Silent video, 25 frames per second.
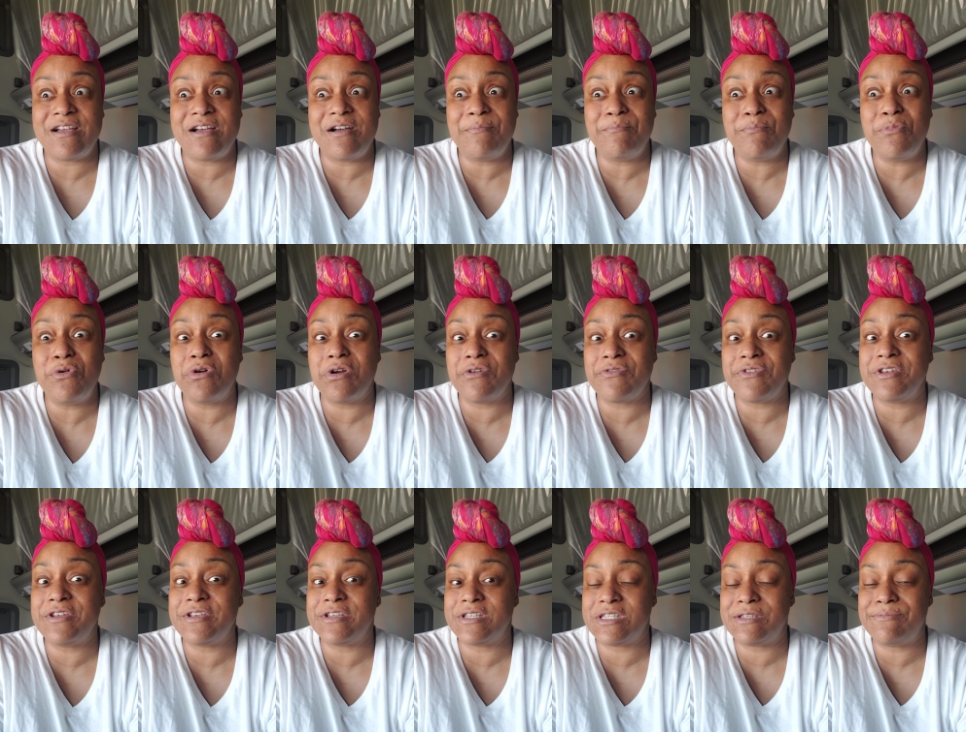more
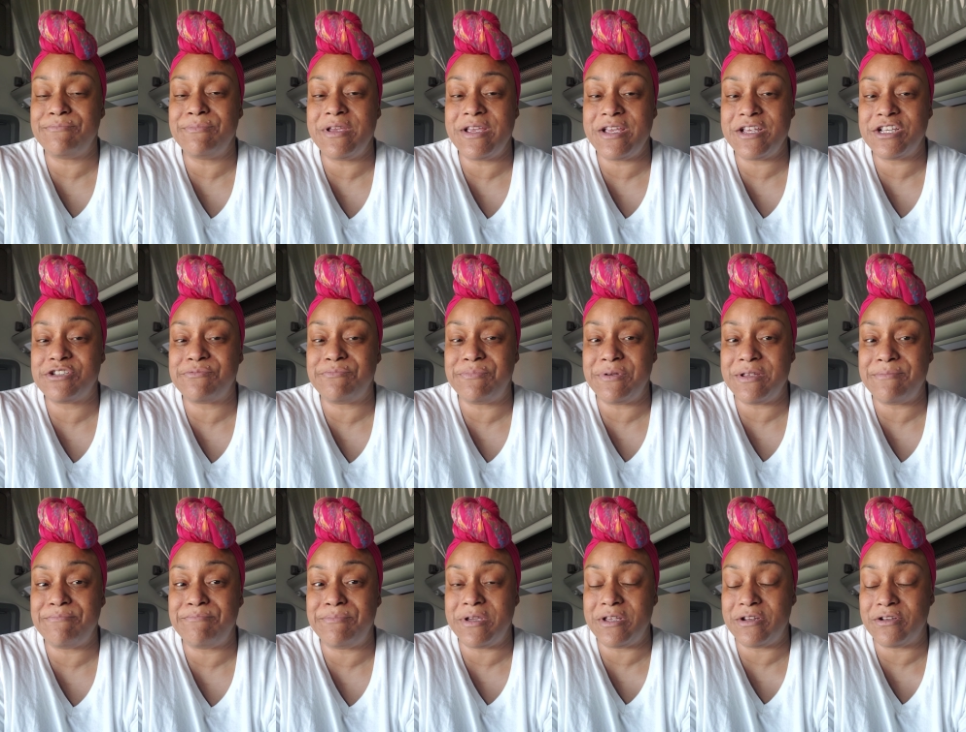than a smidge
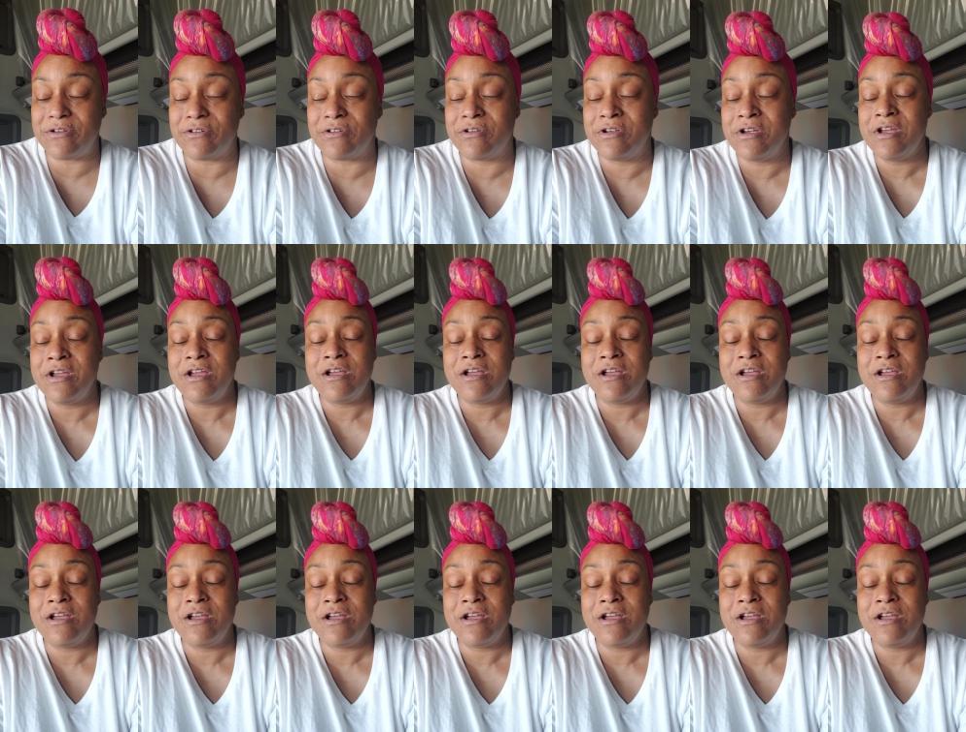bit bitter